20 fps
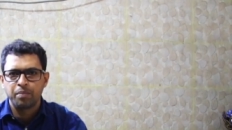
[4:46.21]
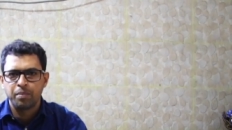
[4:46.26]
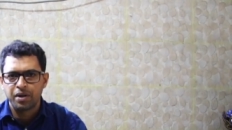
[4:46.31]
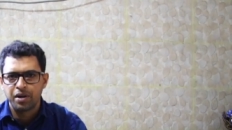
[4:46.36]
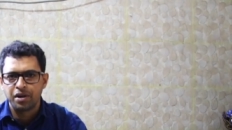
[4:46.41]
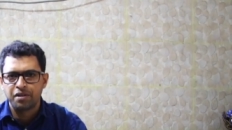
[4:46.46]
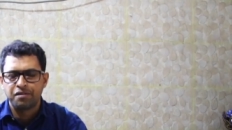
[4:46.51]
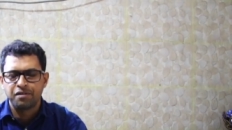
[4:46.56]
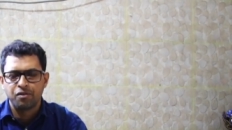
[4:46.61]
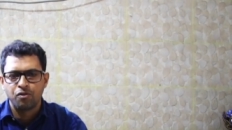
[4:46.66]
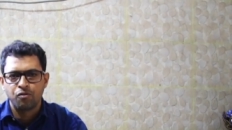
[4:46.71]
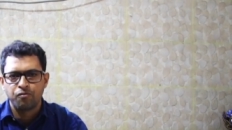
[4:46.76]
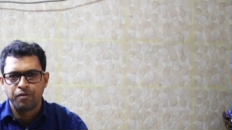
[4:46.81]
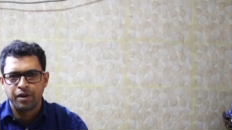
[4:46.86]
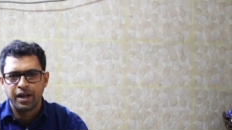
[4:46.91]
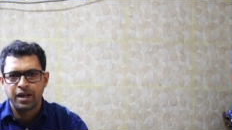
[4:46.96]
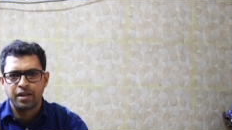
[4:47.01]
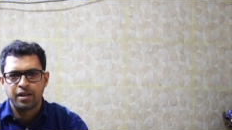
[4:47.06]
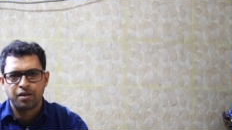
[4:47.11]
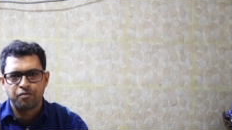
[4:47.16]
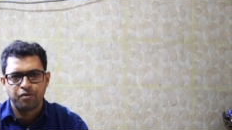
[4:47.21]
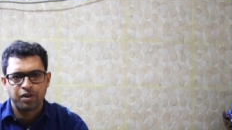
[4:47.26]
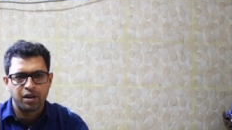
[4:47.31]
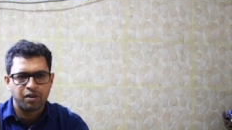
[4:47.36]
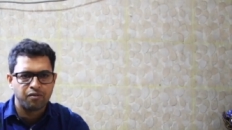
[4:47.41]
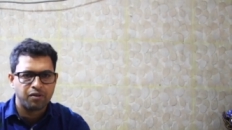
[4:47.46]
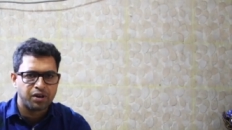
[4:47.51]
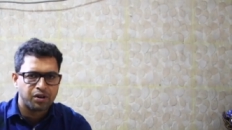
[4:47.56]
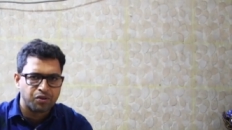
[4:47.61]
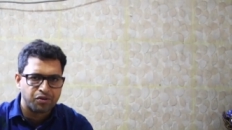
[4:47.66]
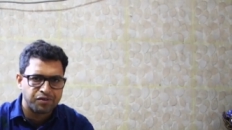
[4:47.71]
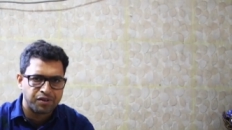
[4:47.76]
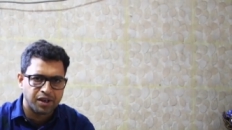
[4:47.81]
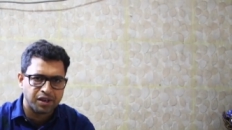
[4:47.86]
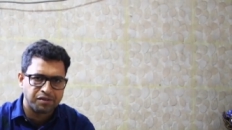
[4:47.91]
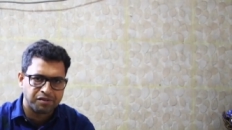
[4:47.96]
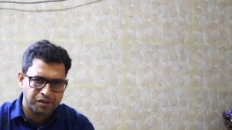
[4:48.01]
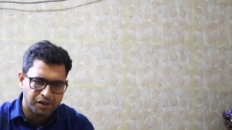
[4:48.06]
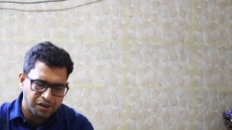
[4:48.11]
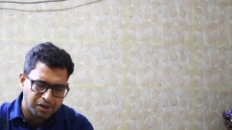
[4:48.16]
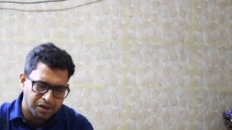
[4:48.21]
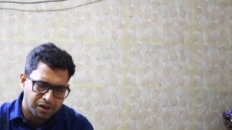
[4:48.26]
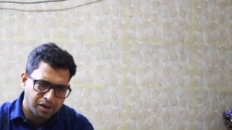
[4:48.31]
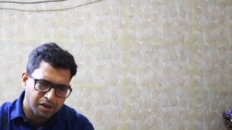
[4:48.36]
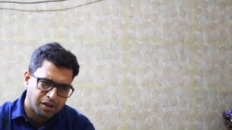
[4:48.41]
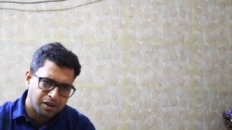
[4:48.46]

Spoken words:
minutes you will find that whenever you say sit,